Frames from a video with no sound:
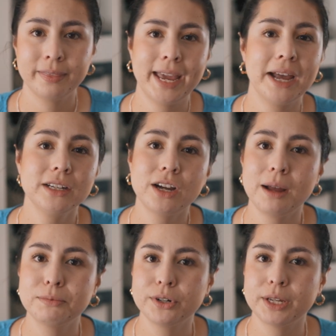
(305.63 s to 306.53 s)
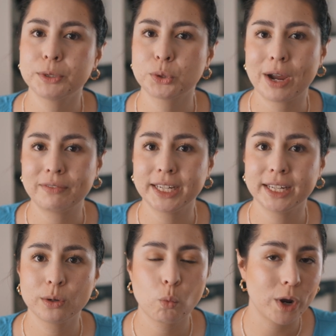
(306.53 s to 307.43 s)
The helicopter he was traveling
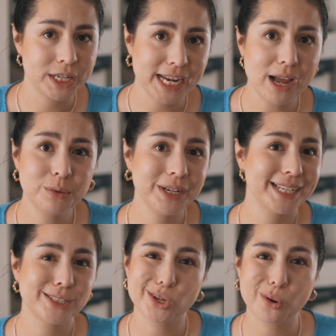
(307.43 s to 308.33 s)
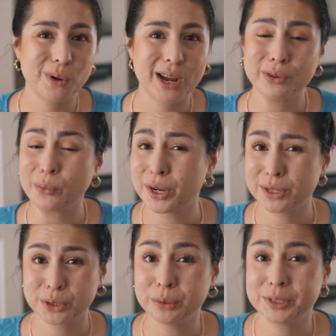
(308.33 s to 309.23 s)
in went down, and so everyone
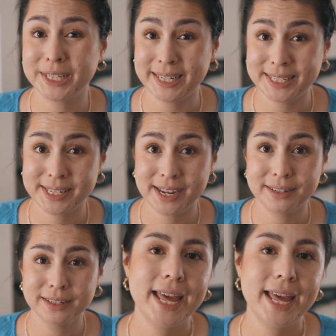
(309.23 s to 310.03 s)
assumes that he's dead.